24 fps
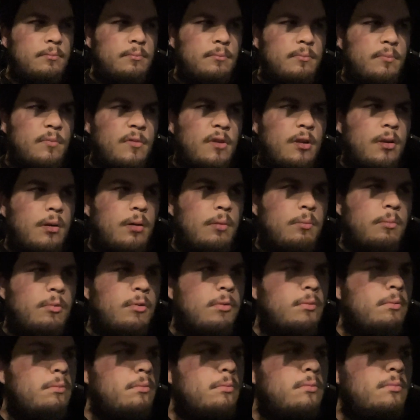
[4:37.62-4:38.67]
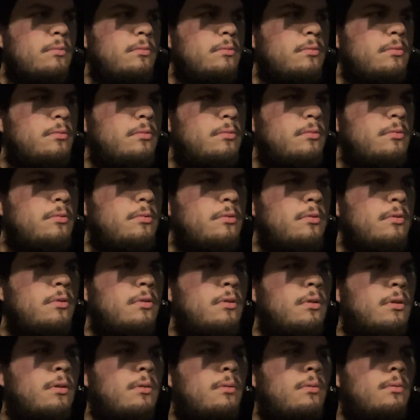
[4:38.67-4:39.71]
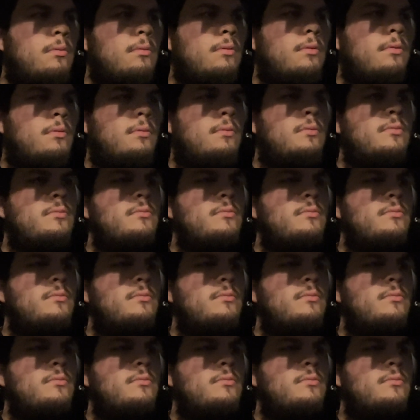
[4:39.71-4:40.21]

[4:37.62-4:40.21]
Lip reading: nah, bro. I don't know.